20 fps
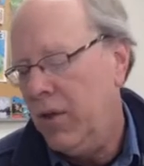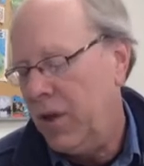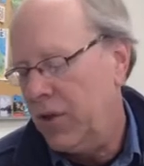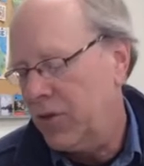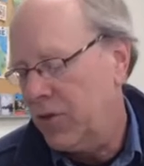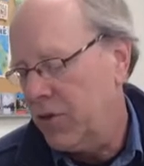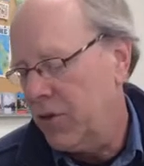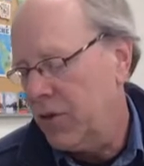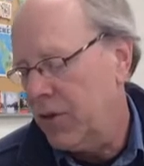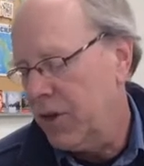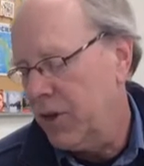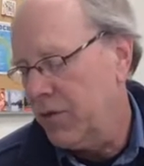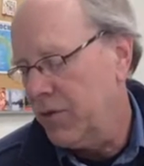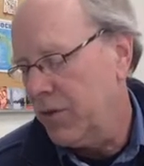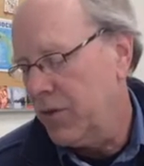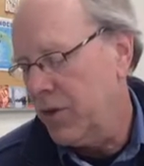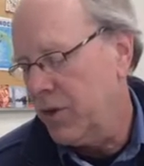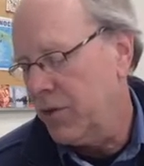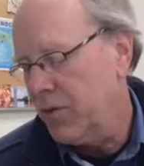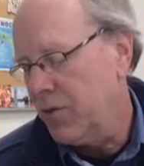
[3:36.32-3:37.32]
That's good enough
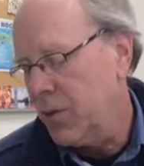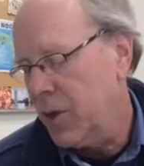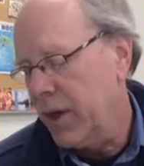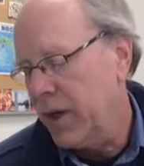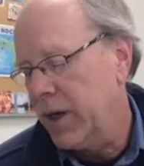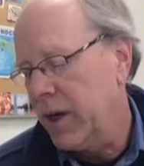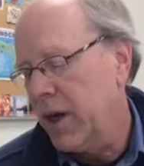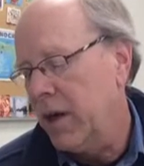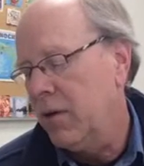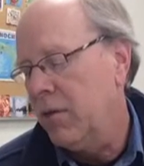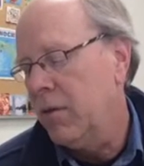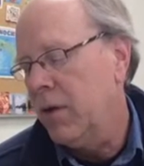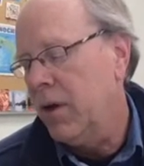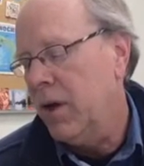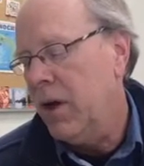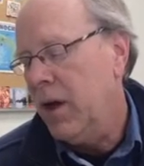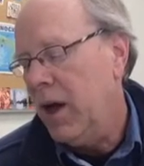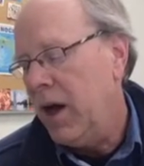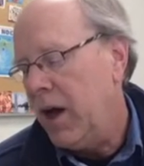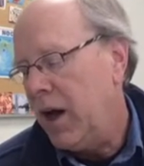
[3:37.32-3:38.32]
for us for right now.
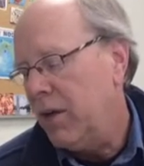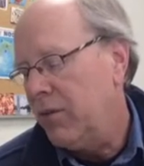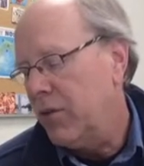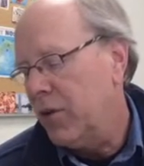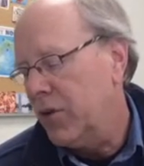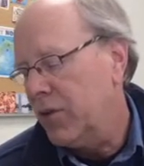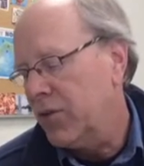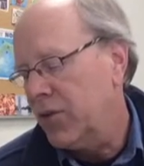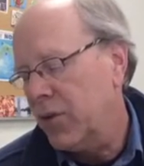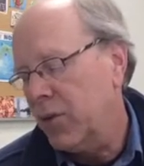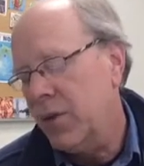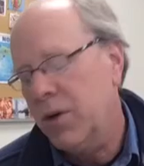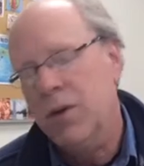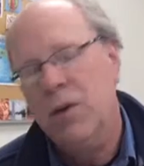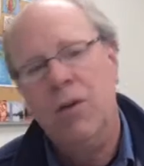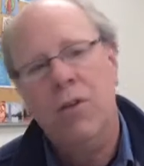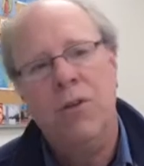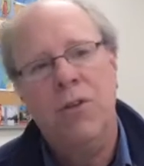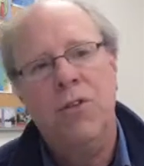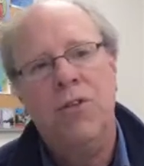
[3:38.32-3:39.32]
I've also
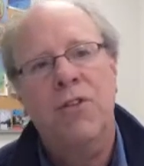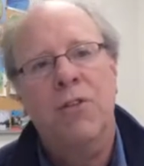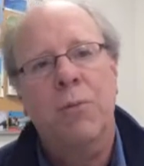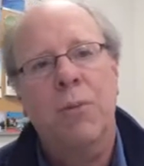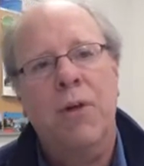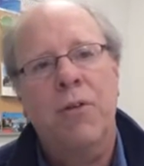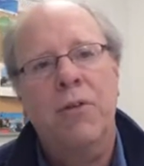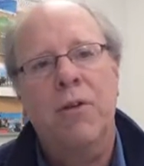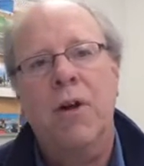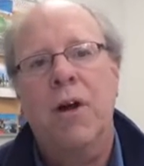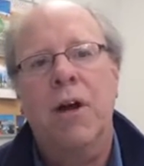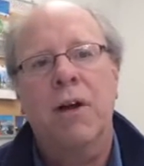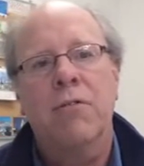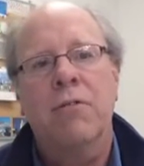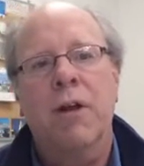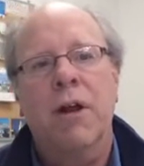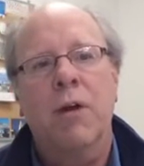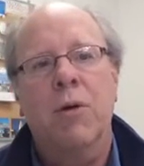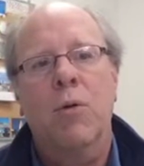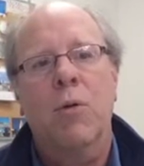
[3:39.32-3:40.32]
included some other Ayn
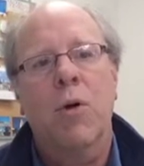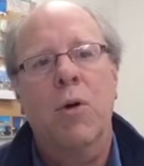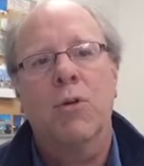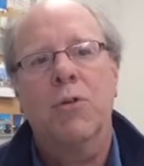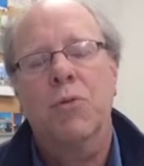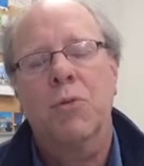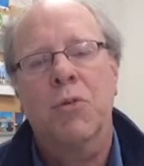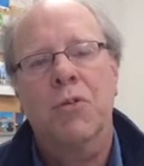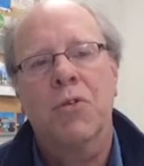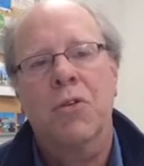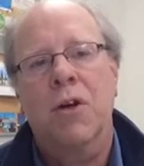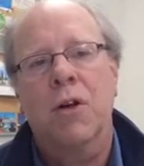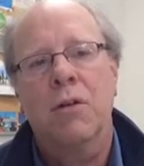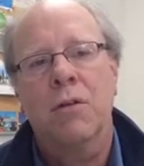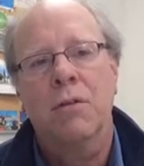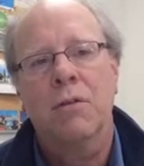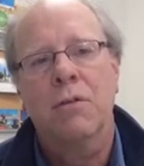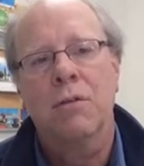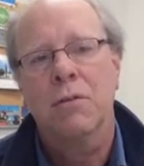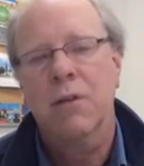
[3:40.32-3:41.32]
Rand quotes, which
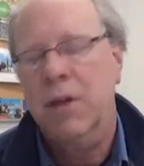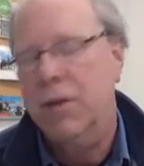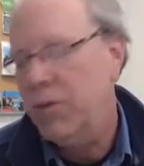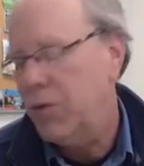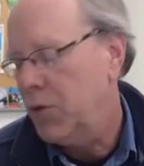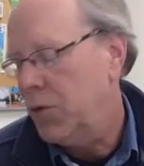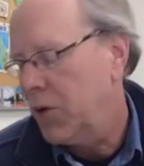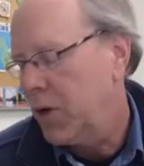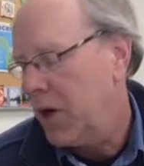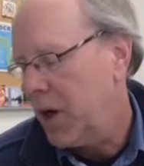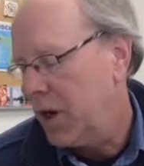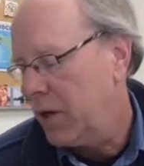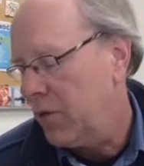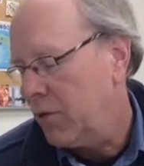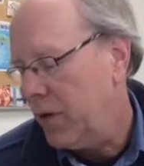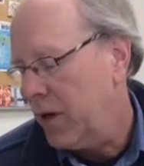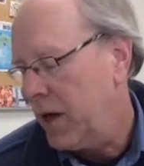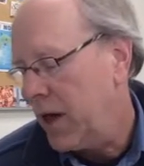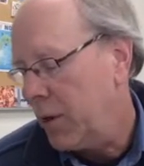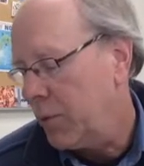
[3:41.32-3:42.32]
I'll leave you to kind
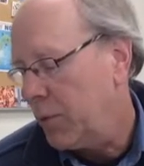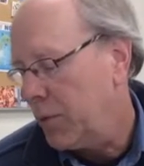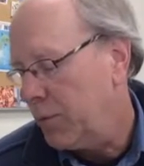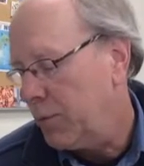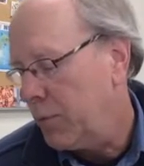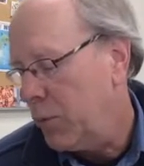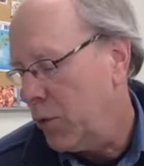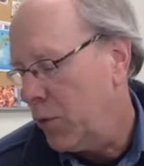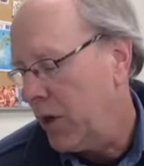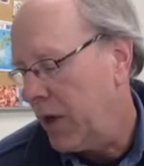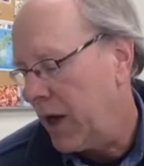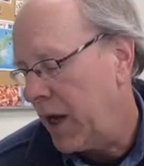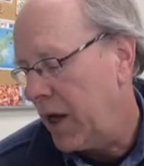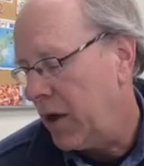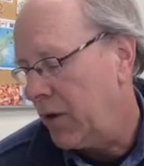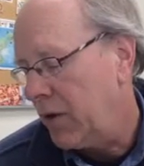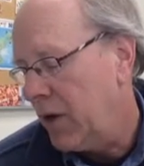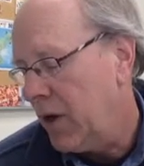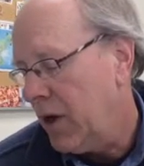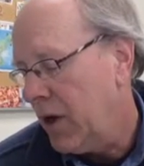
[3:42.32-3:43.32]
of read. I would point
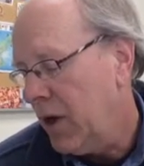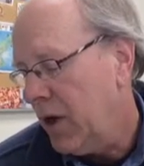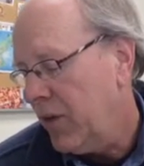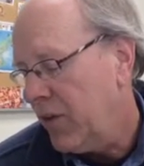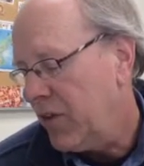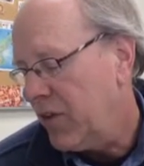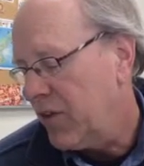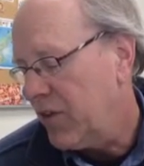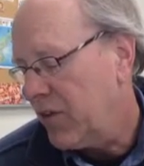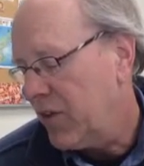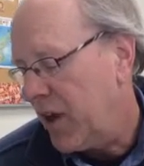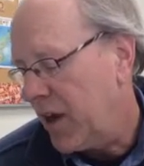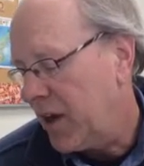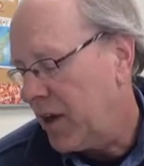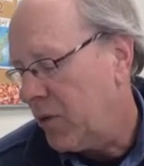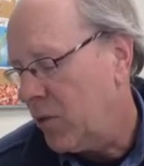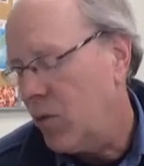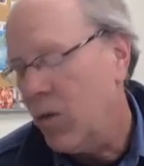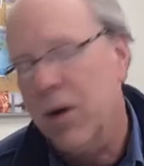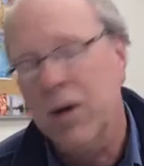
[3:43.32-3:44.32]
out the
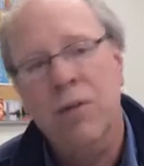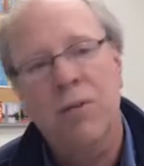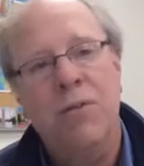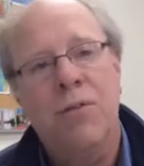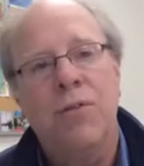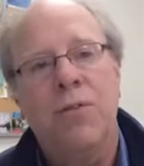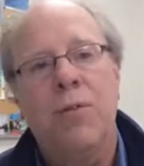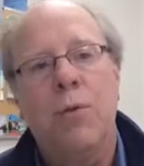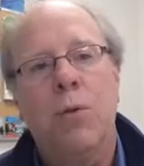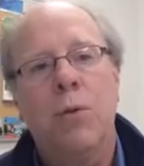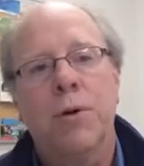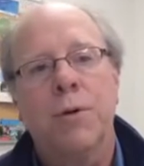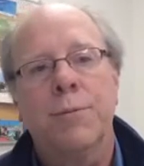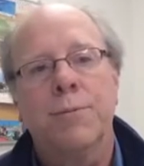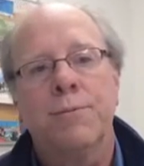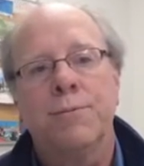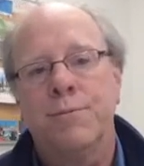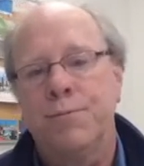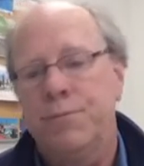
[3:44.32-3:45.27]
second one of 4.